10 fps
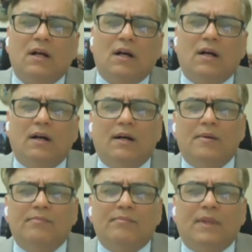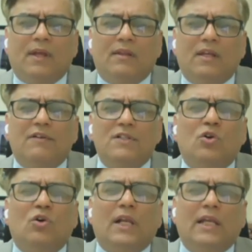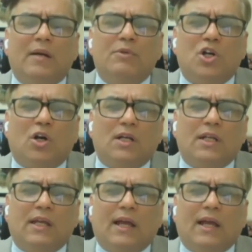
um, there was no clear majority.